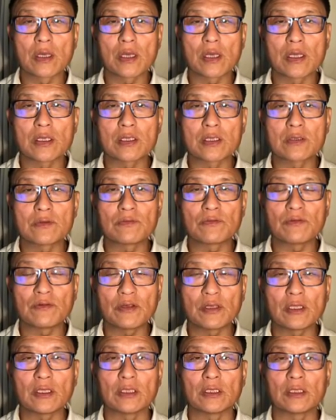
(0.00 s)
And just
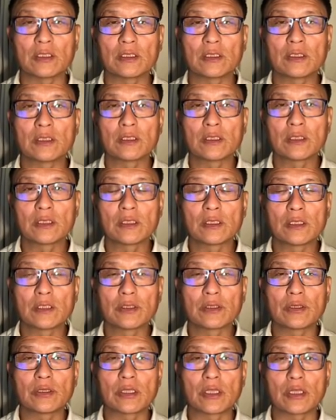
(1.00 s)
feel
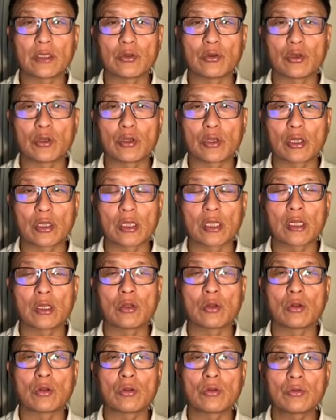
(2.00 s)
that you're not
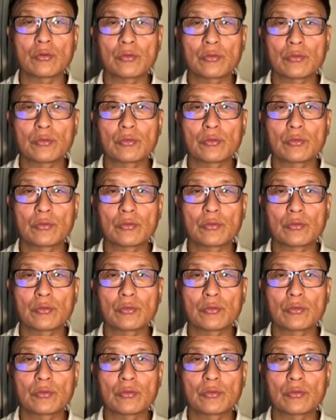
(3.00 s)
alone.